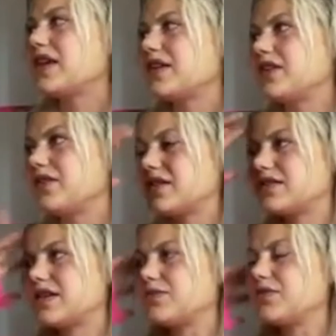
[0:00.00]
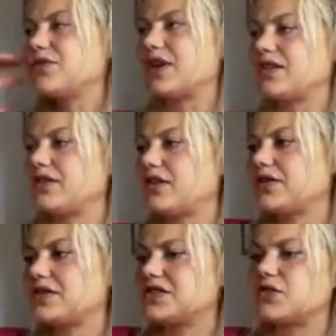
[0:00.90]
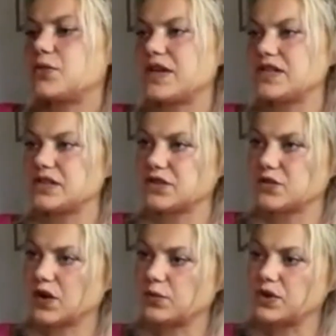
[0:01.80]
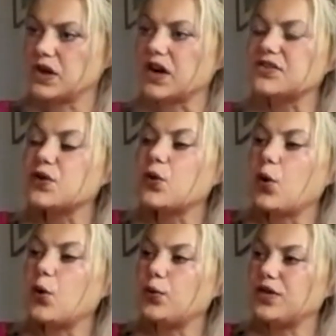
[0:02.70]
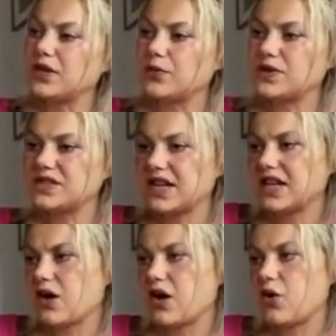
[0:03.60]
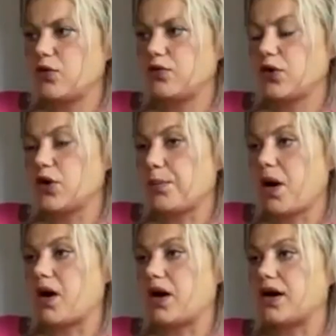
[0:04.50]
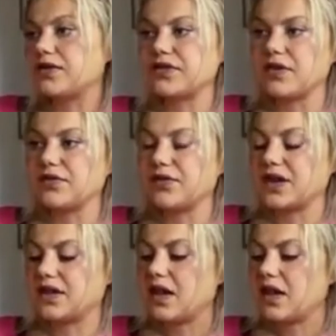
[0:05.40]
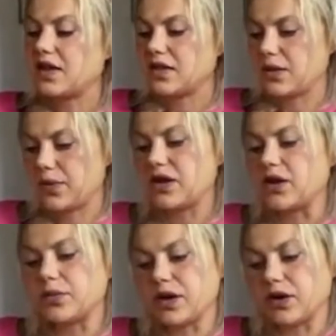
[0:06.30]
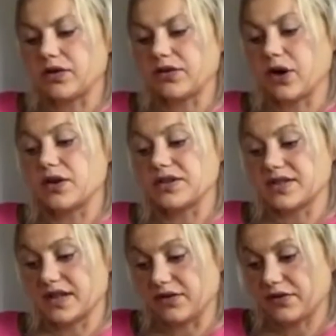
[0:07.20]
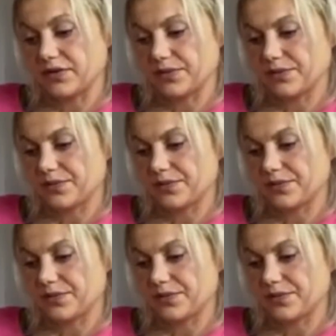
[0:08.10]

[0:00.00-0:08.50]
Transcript: can tend to find ourselves in situations where we are so open that we take over a part of something that may not belong to ourselves.